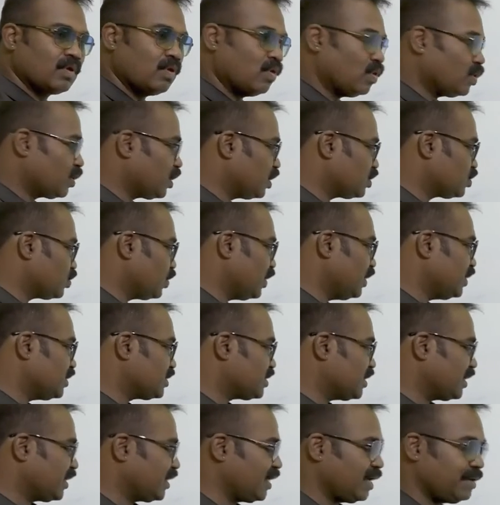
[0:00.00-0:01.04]
Okay, so in
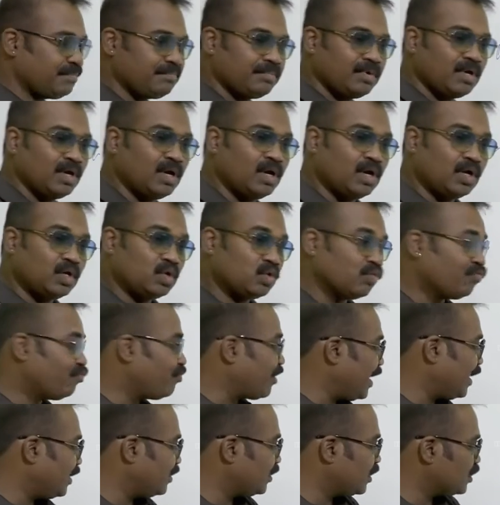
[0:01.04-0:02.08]
Sikkim, to
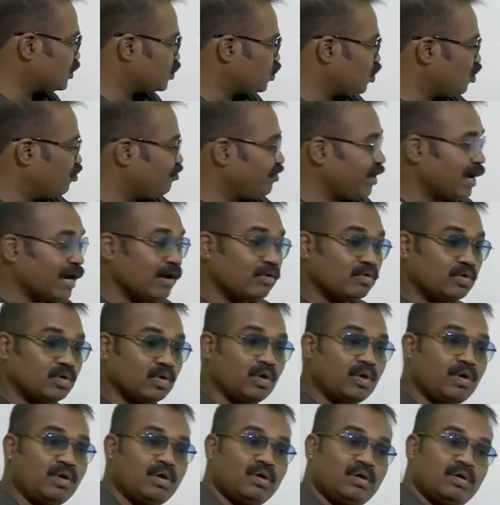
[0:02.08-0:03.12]
find the snow we have
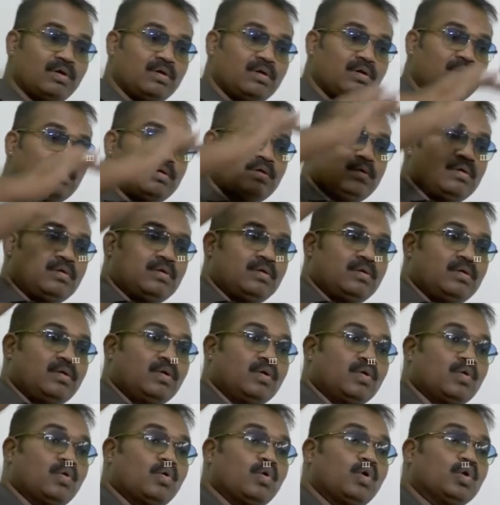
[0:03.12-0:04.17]
to
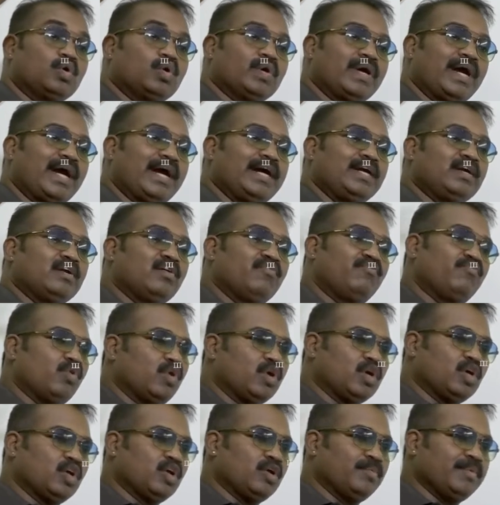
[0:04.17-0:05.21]
go to a height of
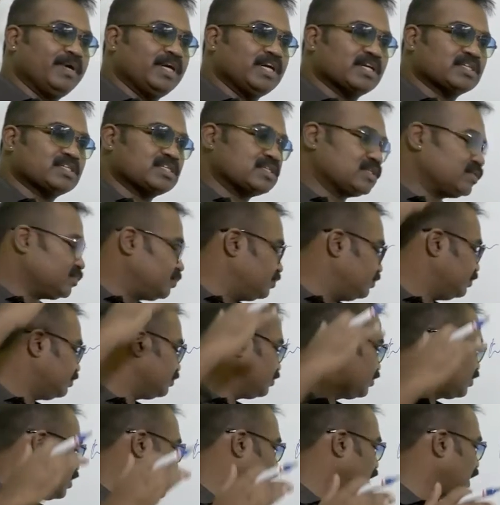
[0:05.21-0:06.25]
4 kilometers,
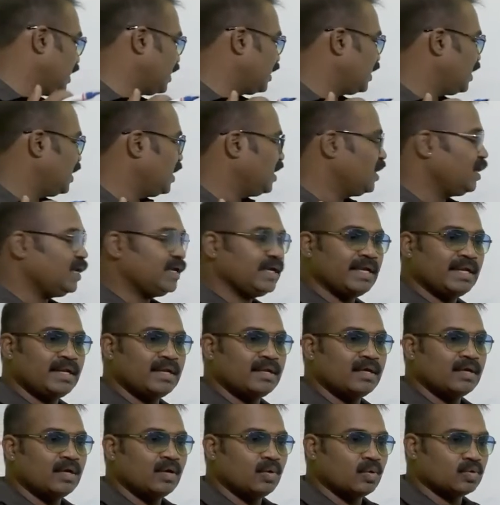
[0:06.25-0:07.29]
right?
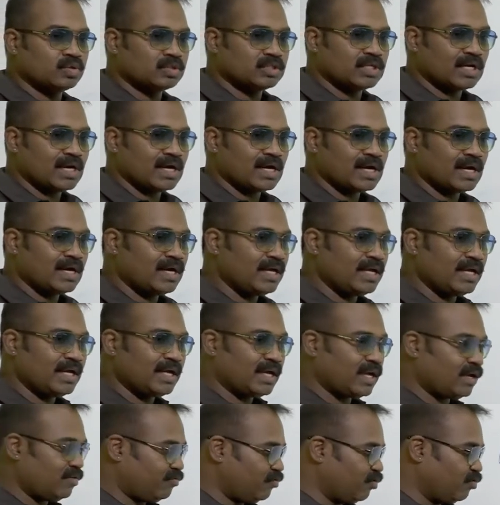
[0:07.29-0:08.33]
In Uttarakhand
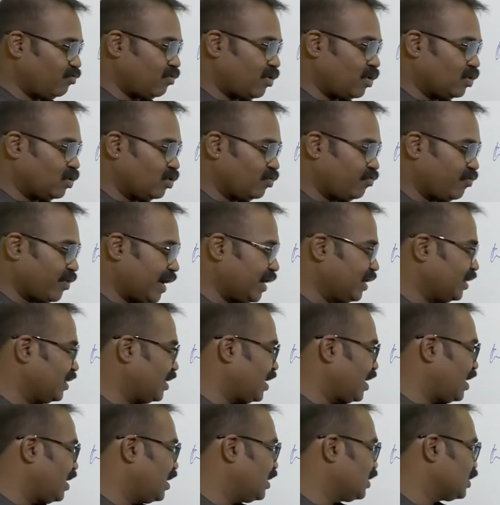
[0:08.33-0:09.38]
area, if you want to find
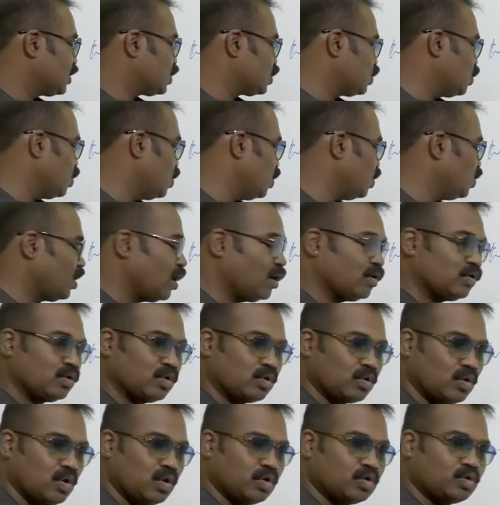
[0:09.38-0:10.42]
the snow, you have
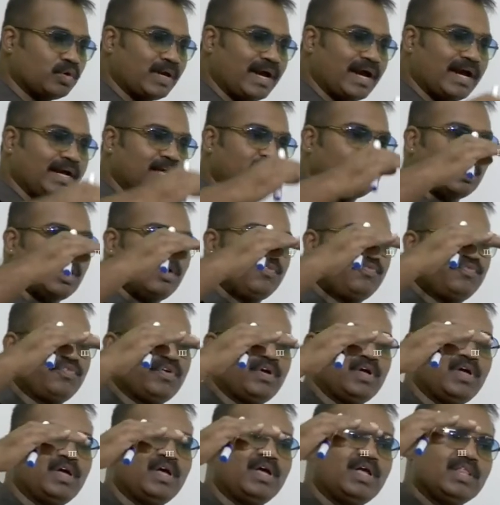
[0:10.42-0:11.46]
to go to a height of
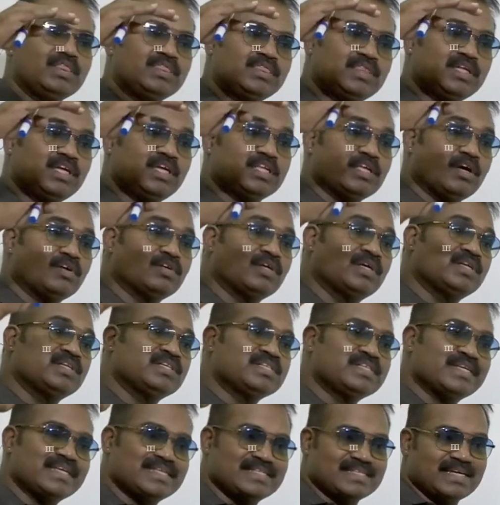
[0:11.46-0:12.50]

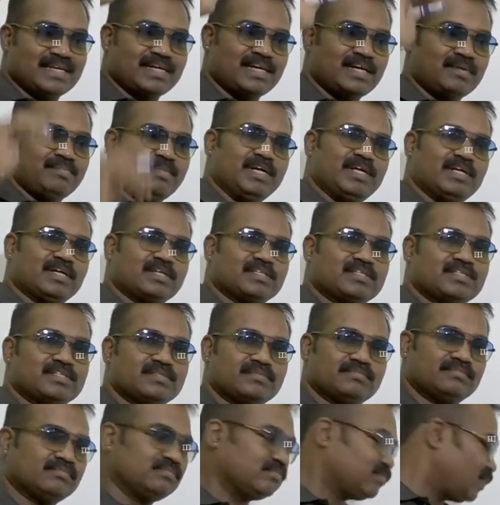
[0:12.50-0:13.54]
3600
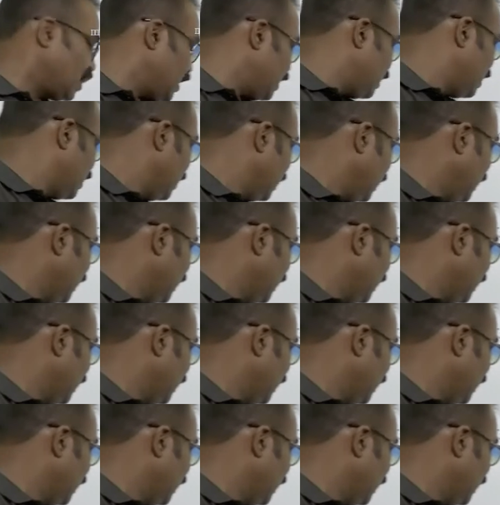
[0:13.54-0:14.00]
meters, right?